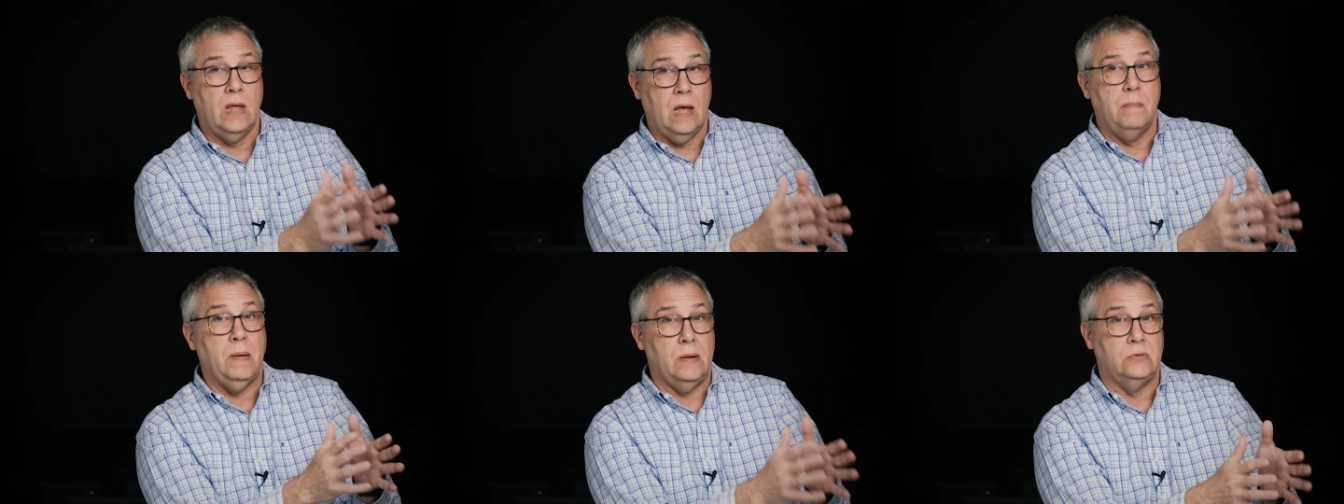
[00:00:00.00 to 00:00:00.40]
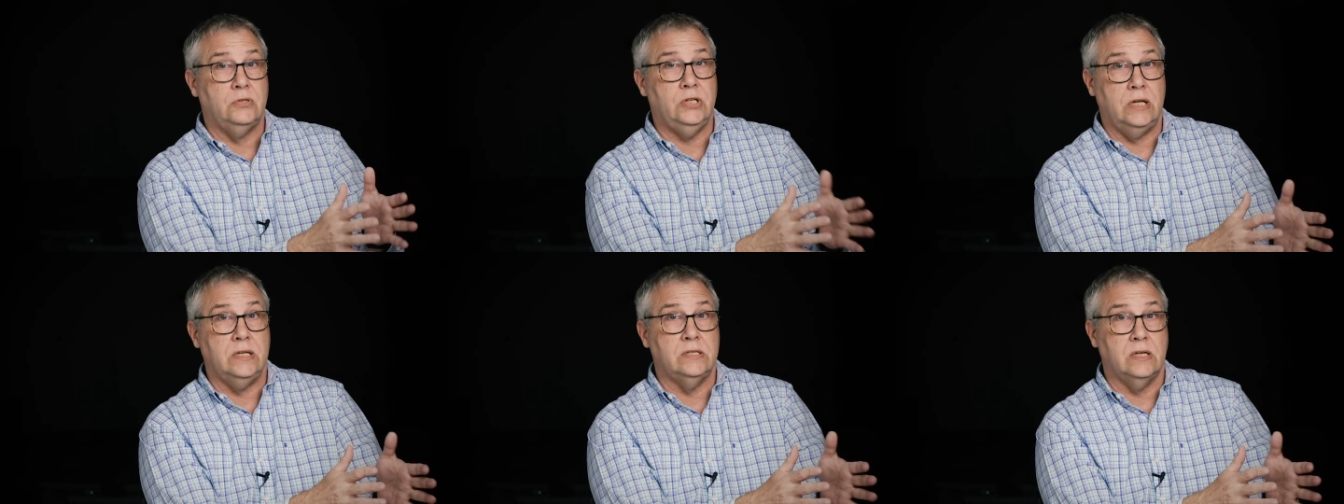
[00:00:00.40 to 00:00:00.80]
about
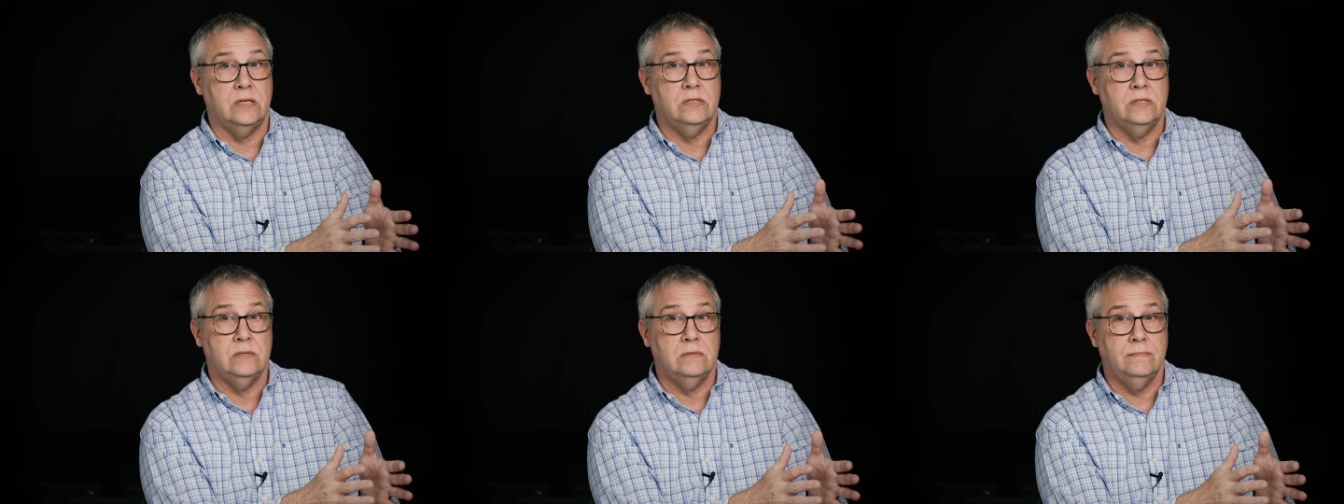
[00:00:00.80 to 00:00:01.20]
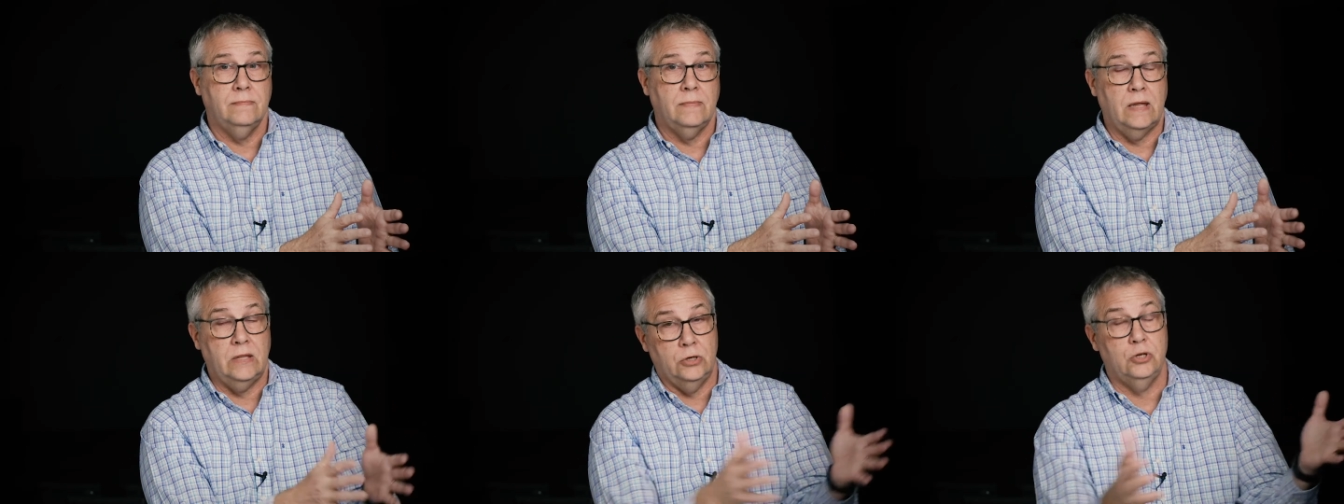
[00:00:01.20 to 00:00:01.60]
Jesus,
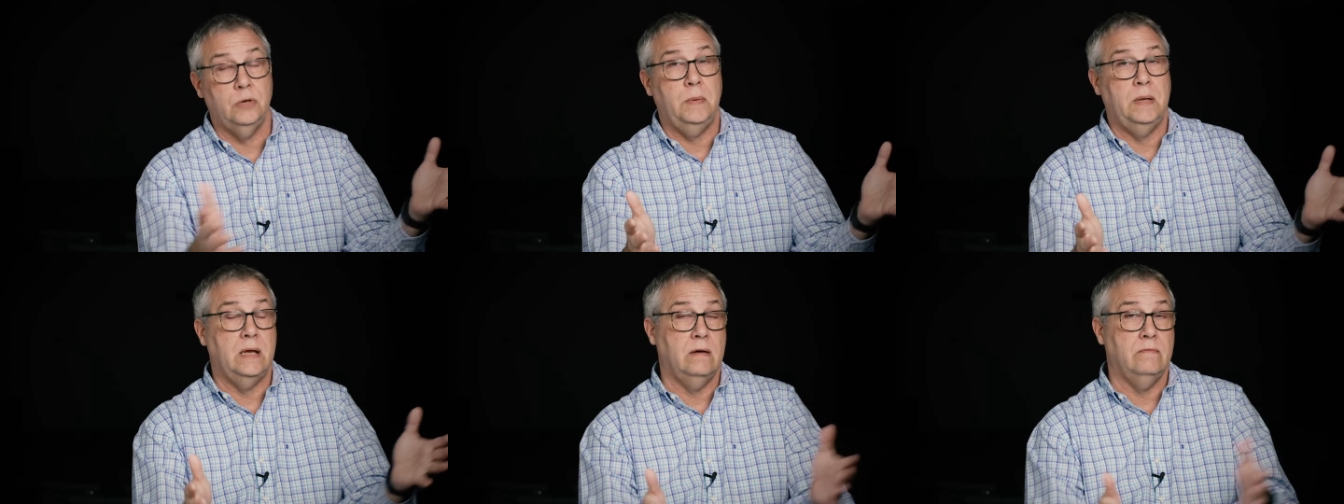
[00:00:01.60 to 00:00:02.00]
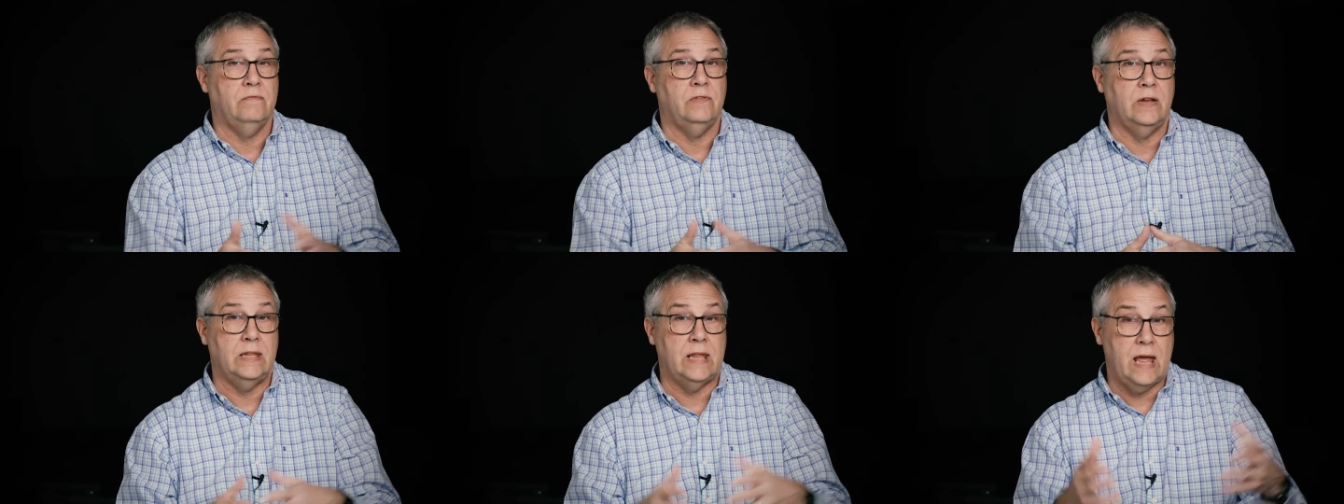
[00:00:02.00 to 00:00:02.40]
and there should be
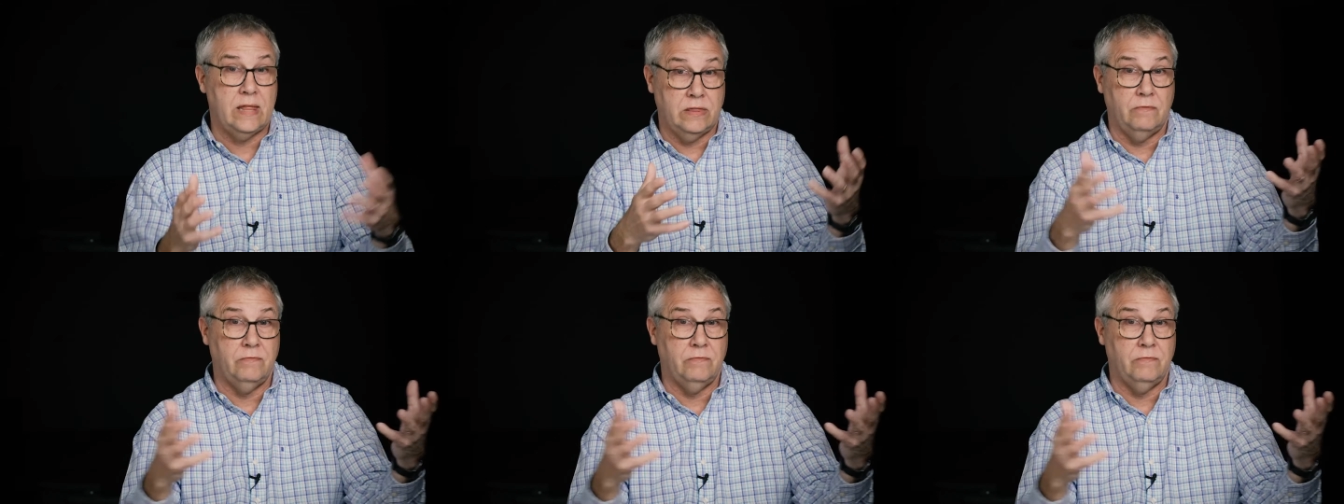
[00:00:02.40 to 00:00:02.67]
comfort in that,